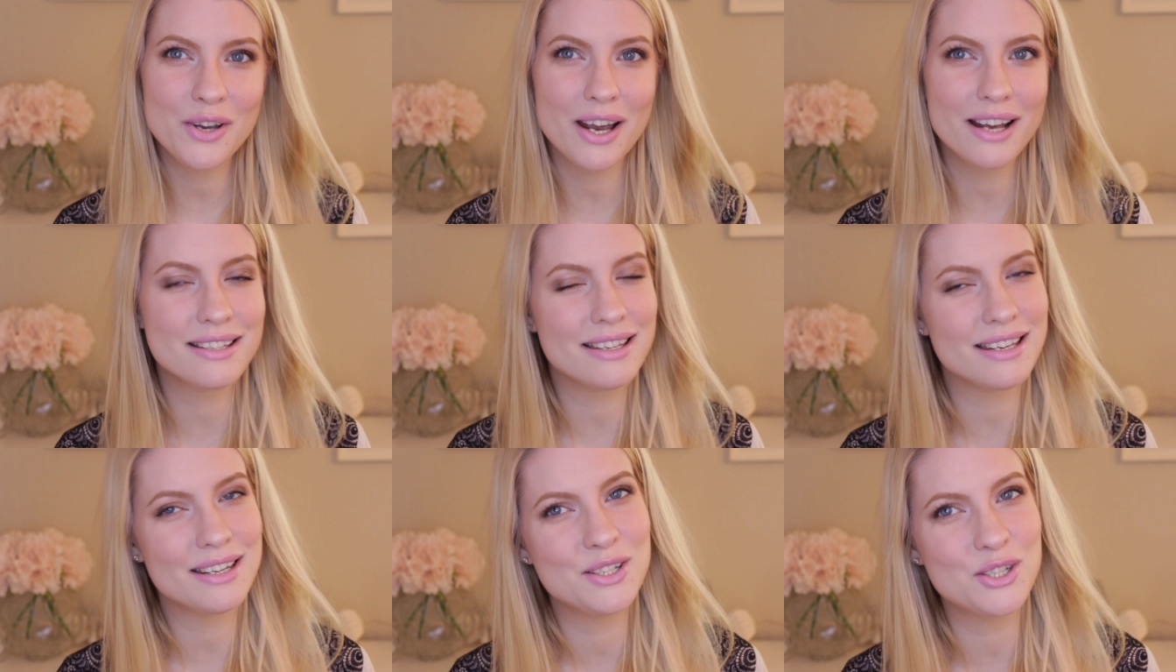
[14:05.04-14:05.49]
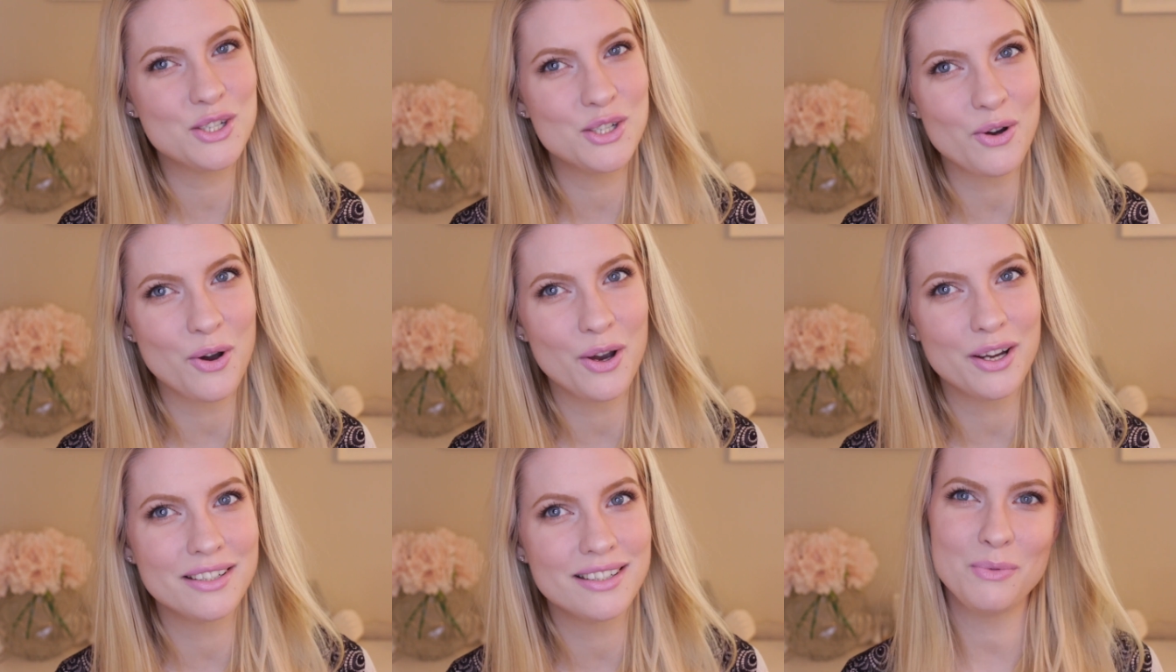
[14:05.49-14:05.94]
you guys
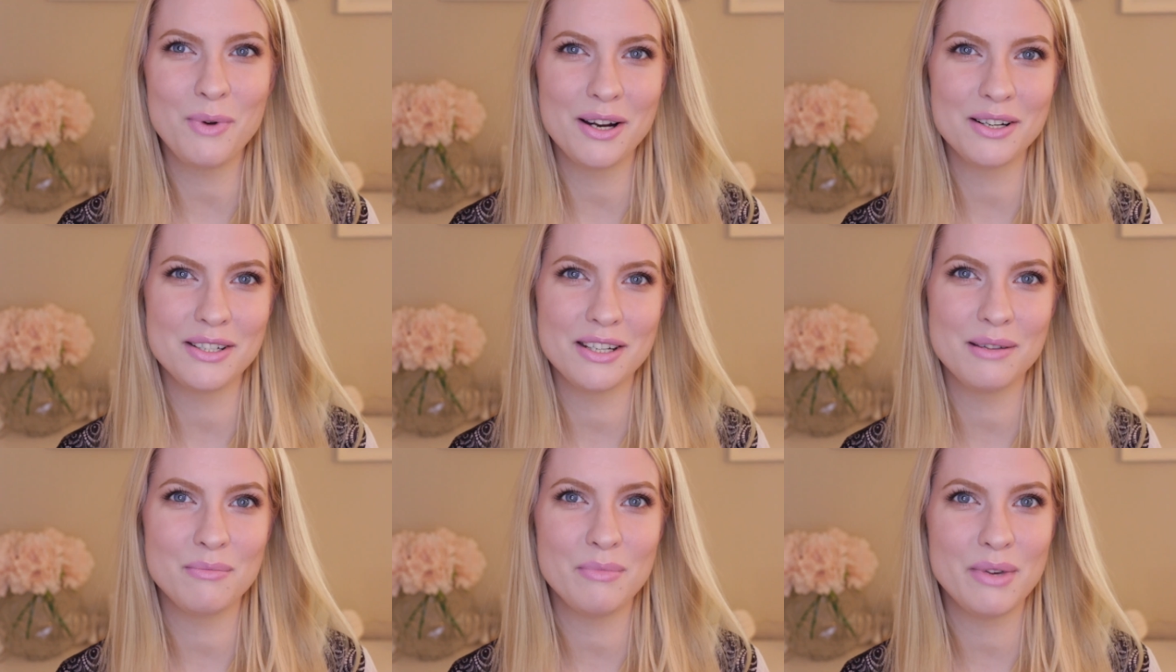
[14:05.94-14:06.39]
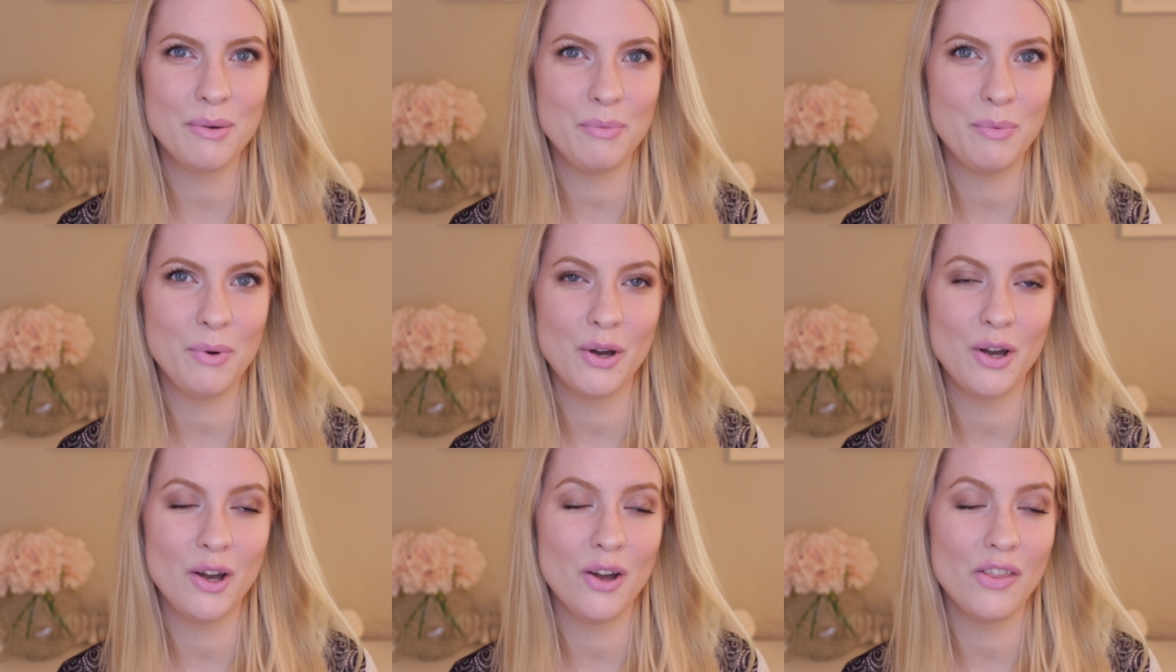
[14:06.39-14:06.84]
enjoyed watching
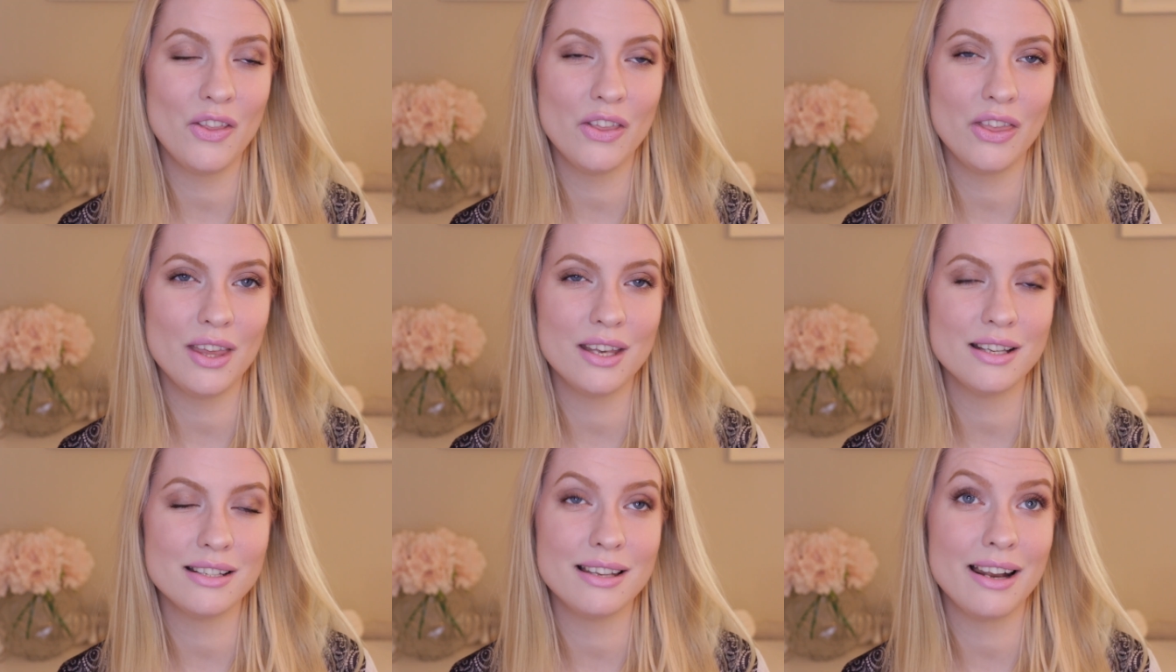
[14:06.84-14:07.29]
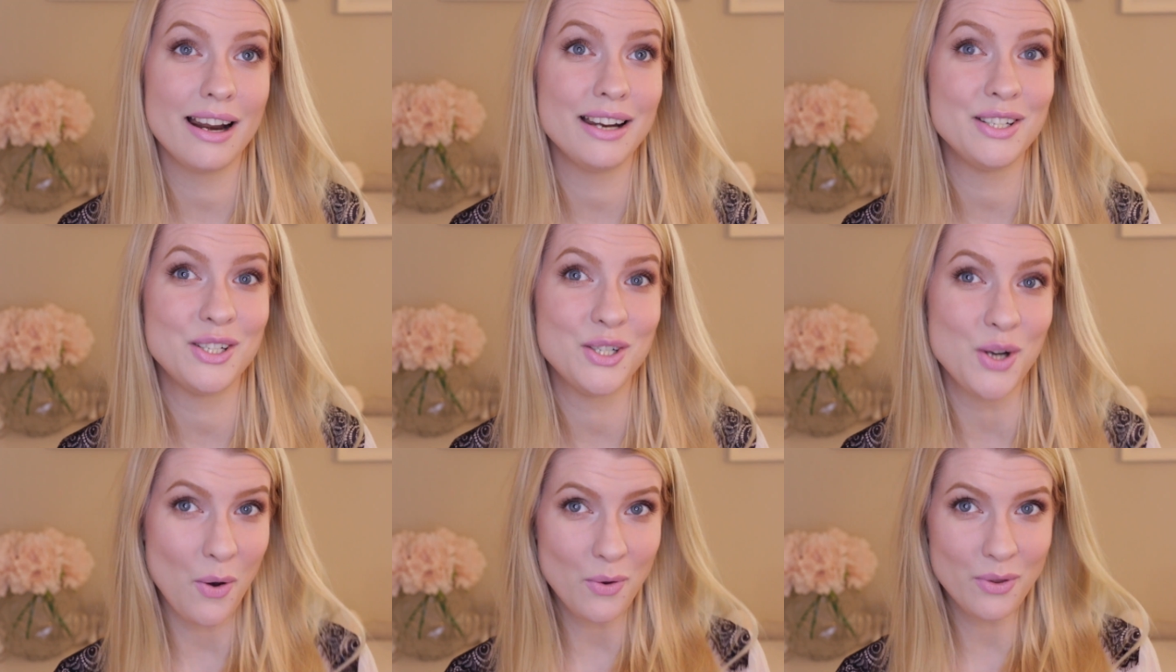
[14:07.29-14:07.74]
me put the things that I
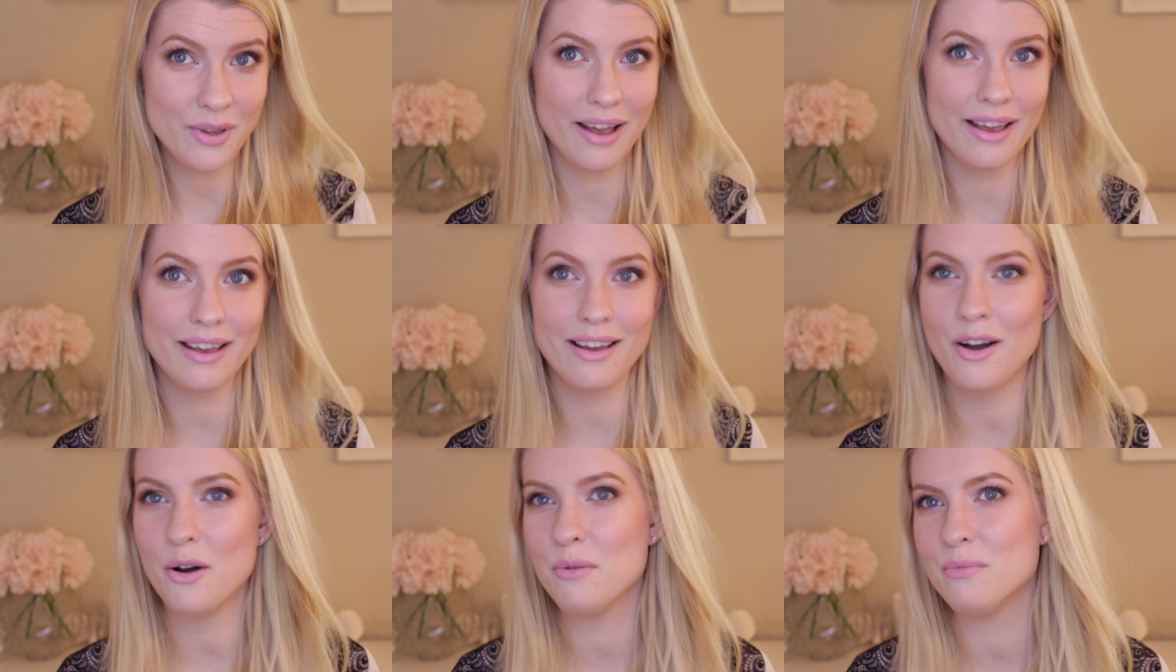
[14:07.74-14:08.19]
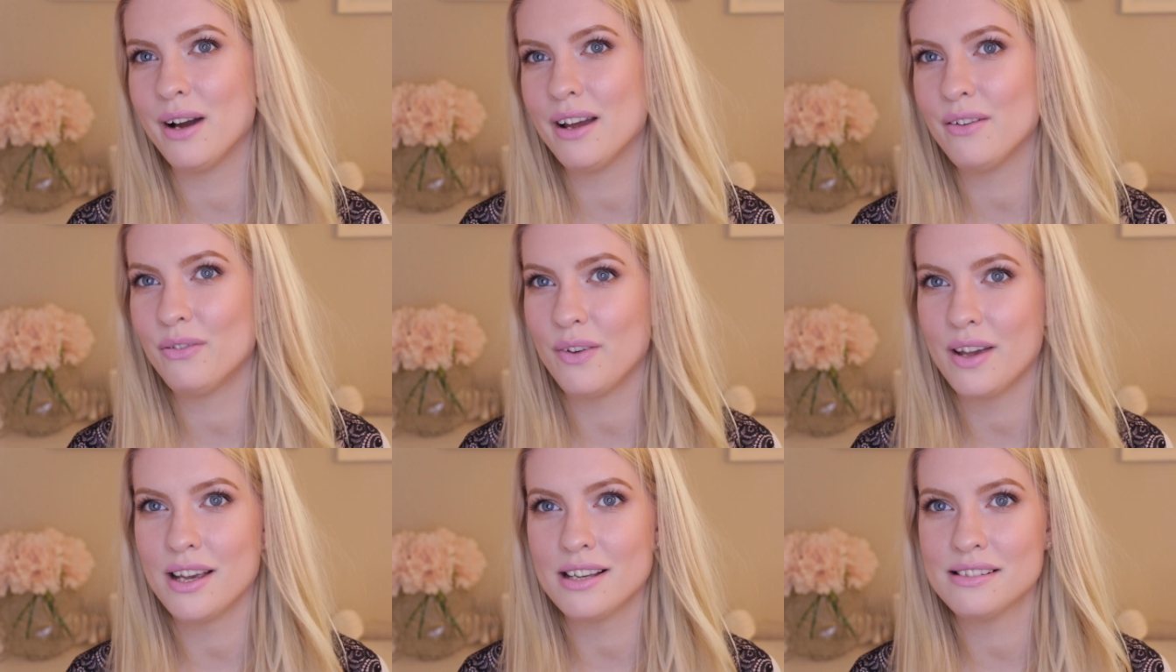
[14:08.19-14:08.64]
don't like on my
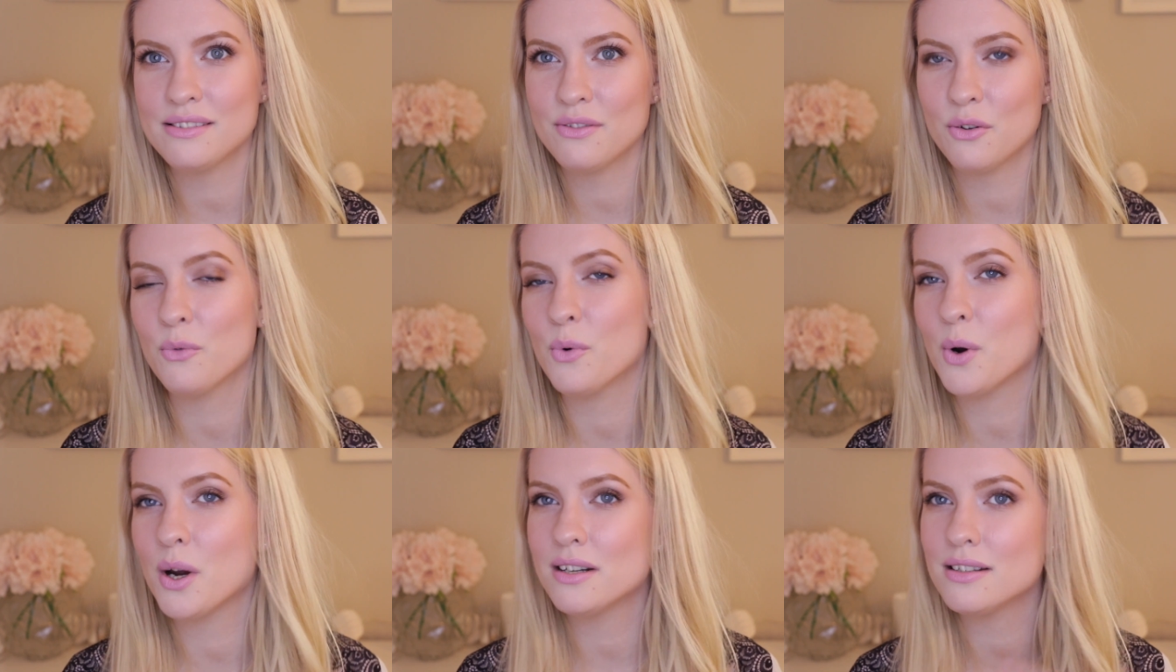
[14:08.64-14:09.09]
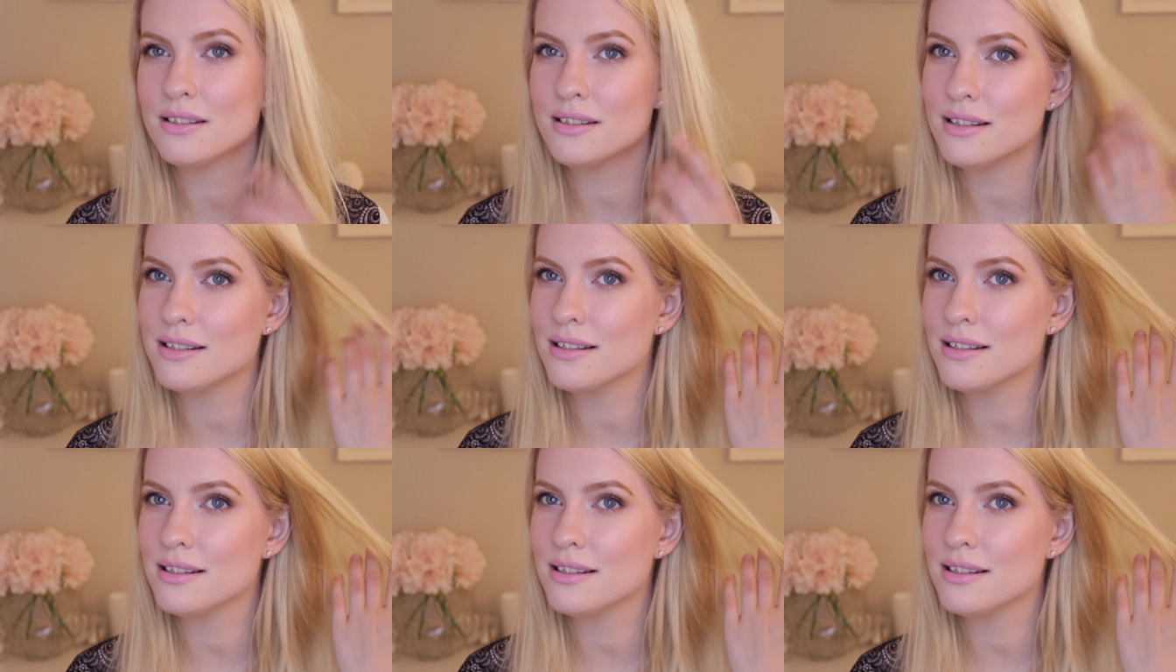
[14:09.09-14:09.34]
face for once.